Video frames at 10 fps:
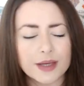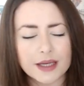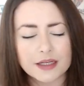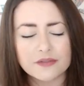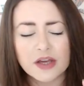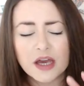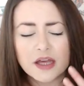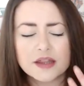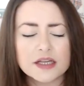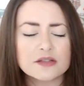it, and if
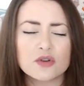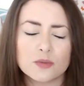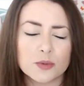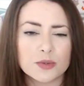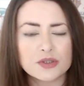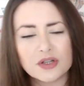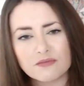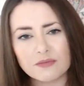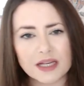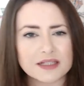things come up that
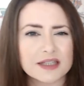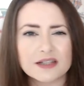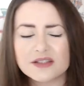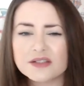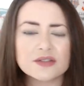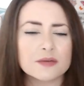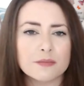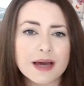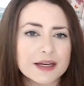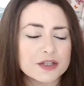don't make sense, it
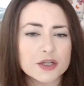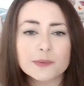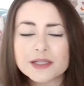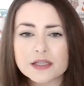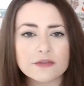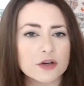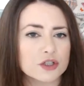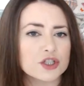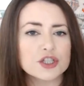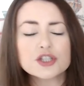doesn't matter, don't be
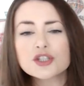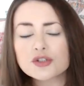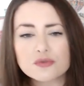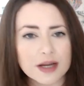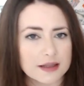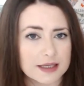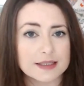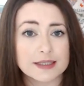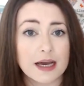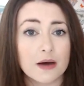self-conscious, just write
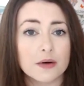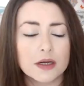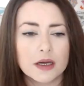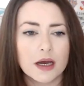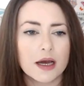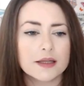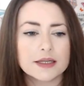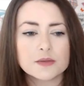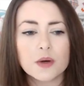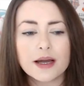things out. And
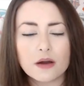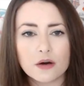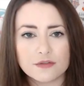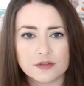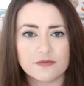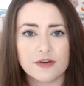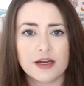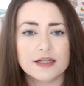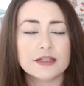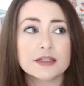that's what I often
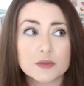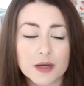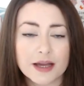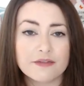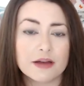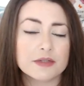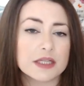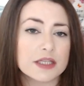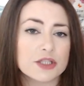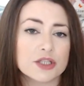find, and that's what I found
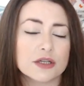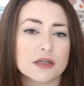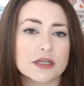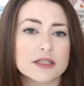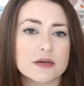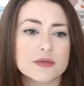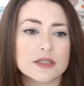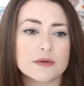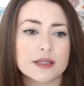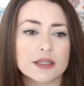in this journal as I was
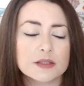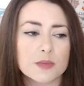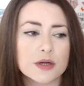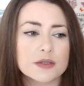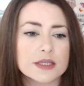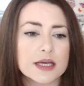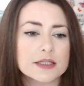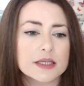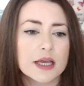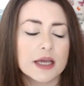doing this
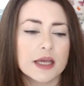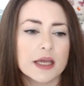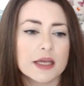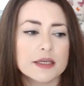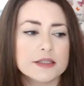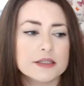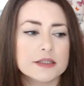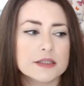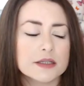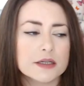process,
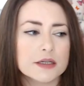is